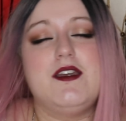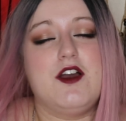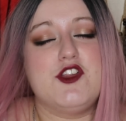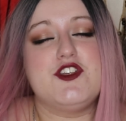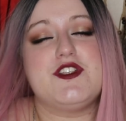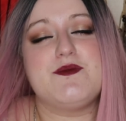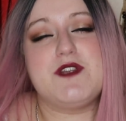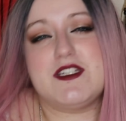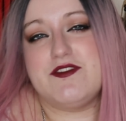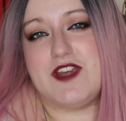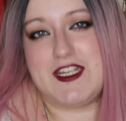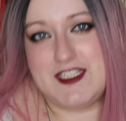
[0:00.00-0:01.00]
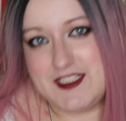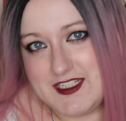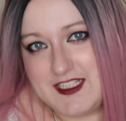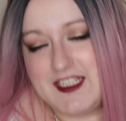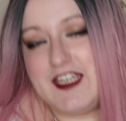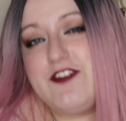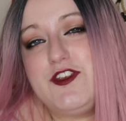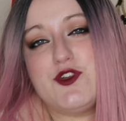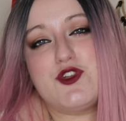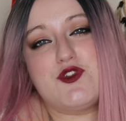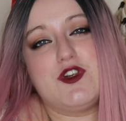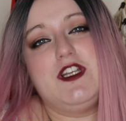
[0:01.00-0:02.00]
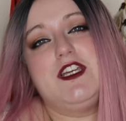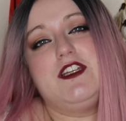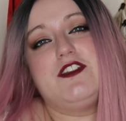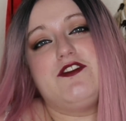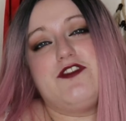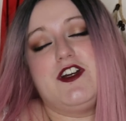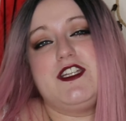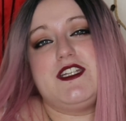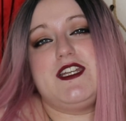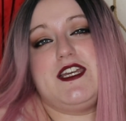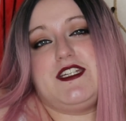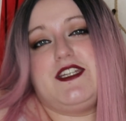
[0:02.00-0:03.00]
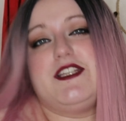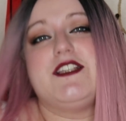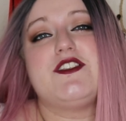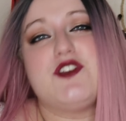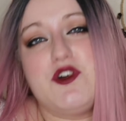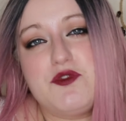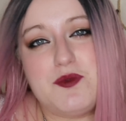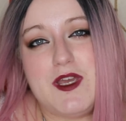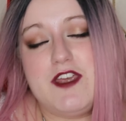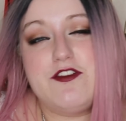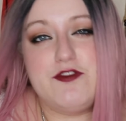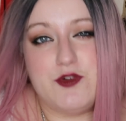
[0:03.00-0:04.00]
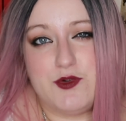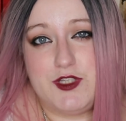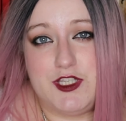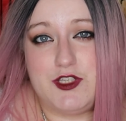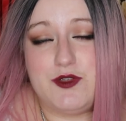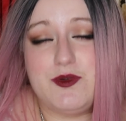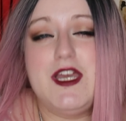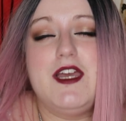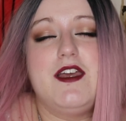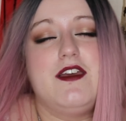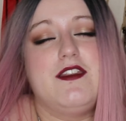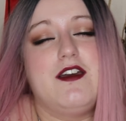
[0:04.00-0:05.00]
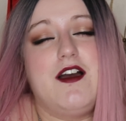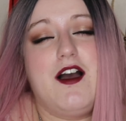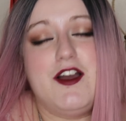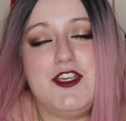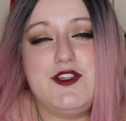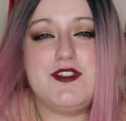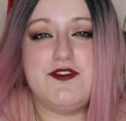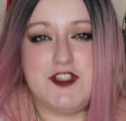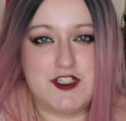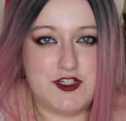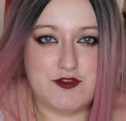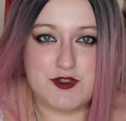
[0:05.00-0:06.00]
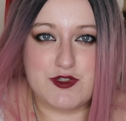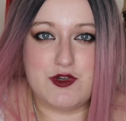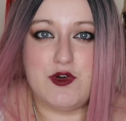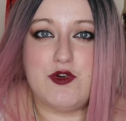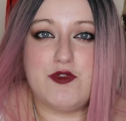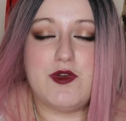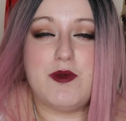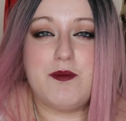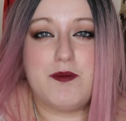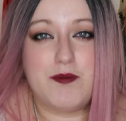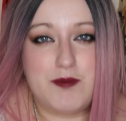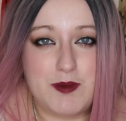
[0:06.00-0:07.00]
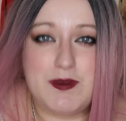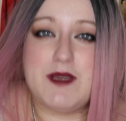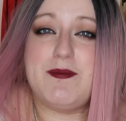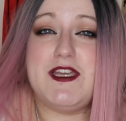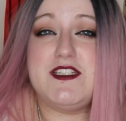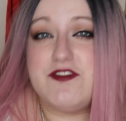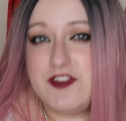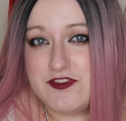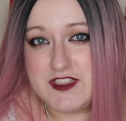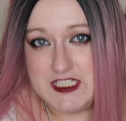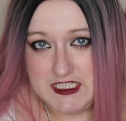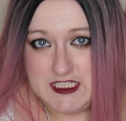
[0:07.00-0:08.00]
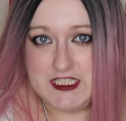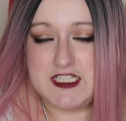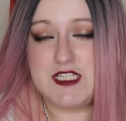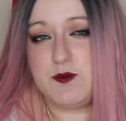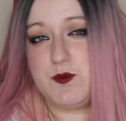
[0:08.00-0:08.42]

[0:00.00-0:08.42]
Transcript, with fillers: On the subject of editing, if you're struggling to find an editing software for you, I use DaVinci Resolve, public beta 15 at this